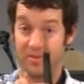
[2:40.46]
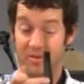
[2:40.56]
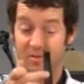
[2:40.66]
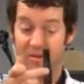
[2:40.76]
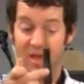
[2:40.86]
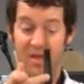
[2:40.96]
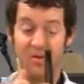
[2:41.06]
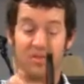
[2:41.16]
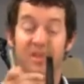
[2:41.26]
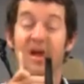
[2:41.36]
okay,
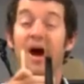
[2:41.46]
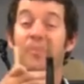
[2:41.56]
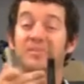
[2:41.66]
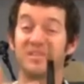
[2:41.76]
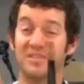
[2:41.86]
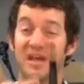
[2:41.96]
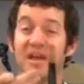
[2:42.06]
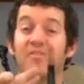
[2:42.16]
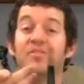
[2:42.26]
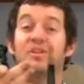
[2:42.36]
or the opposite
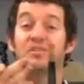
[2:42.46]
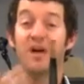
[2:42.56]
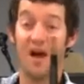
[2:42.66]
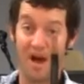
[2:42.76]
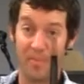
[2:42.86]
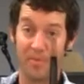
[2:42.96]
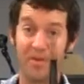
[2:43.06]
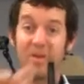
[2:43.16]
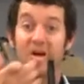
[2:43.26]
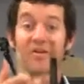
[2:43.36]
side of the top
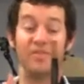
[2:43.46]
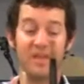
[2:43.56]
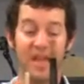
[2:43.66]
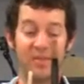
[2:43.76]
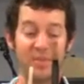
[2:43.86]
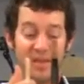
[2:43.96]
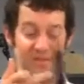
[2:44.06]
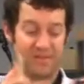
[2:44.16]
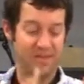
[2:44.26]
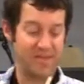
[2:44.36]
of the neck
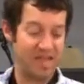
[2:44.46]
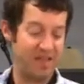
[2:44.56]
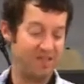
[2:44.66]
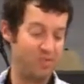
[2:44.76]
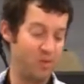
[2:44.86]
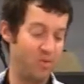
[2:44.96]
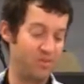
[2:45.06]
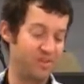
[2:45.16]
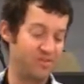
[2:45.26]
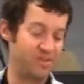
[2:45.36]
piece. And we
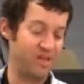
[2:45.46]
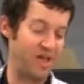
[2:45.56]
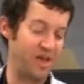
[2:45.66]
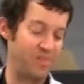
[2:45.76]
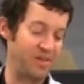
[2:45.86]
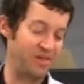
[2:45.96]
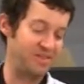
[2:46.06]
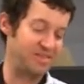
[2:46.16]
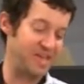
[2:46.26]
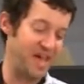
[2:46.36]
want this to line up
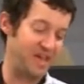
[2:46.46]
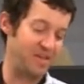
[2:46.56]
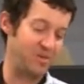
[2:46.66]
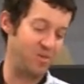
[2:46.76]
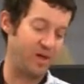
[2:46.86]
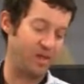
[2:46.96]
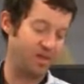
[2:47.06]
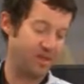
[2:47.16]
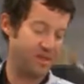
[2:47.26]
exactly with